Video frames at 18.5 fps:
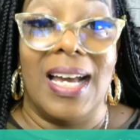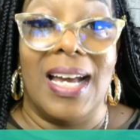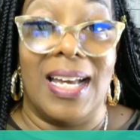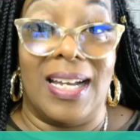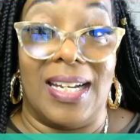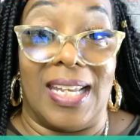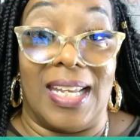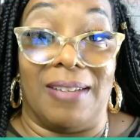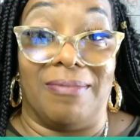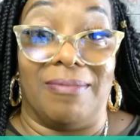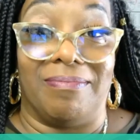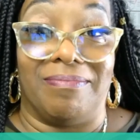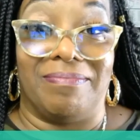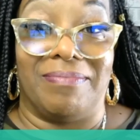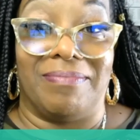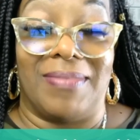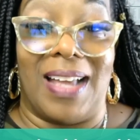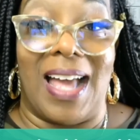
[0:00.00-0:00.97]
Honey,
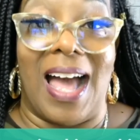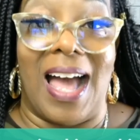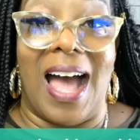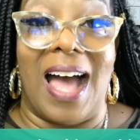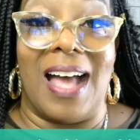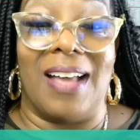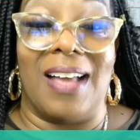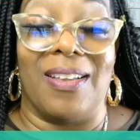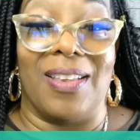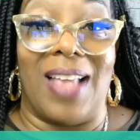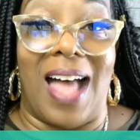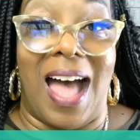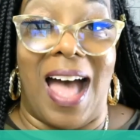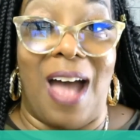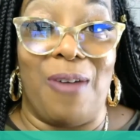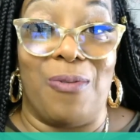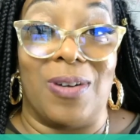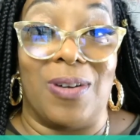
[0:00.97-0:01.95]

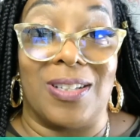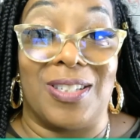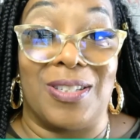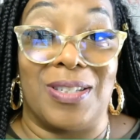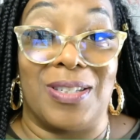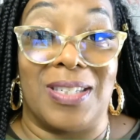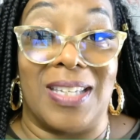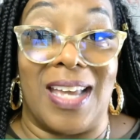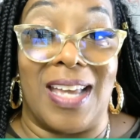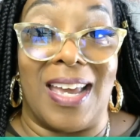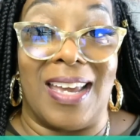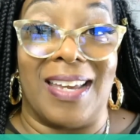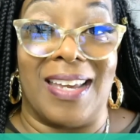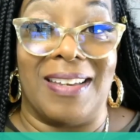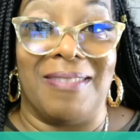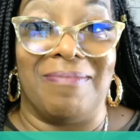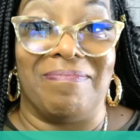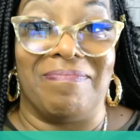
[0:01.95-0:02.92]
I want to
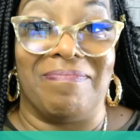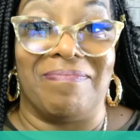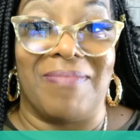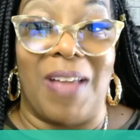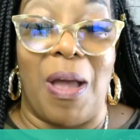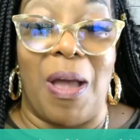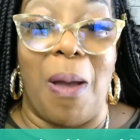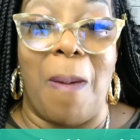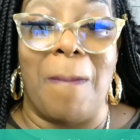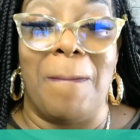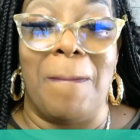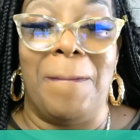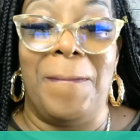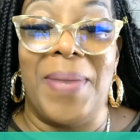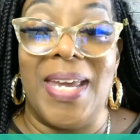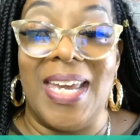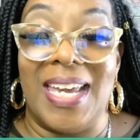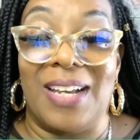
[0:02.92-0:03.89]
say
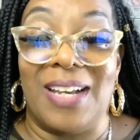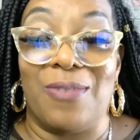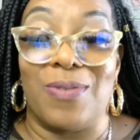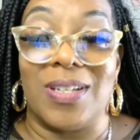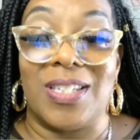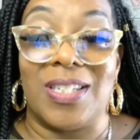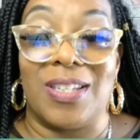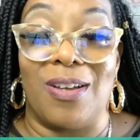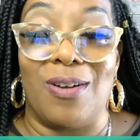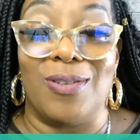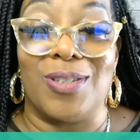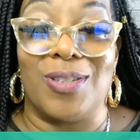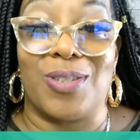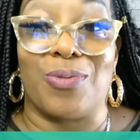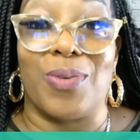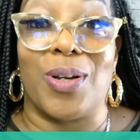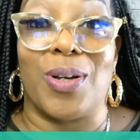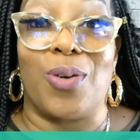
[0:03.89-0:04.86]
big
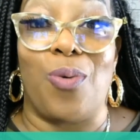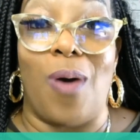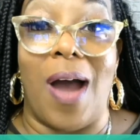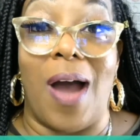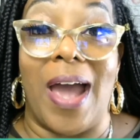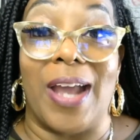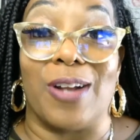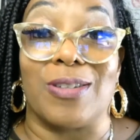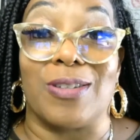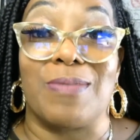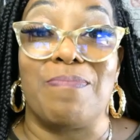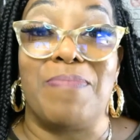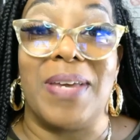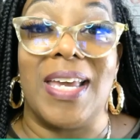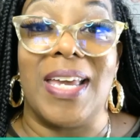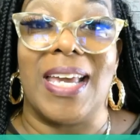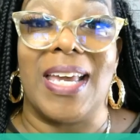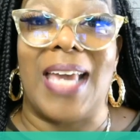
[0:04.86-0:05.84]
results requires
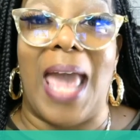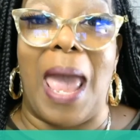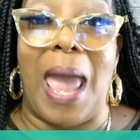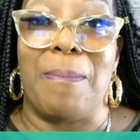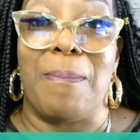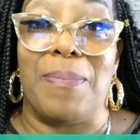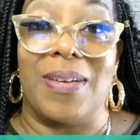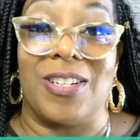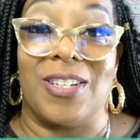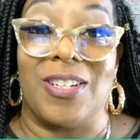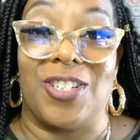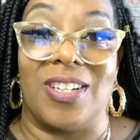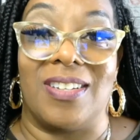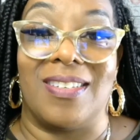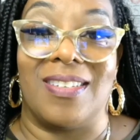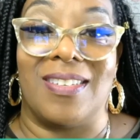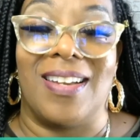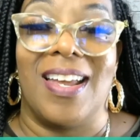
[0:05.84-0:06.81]
big
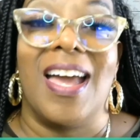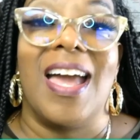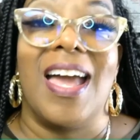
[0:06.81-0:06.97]
ambition.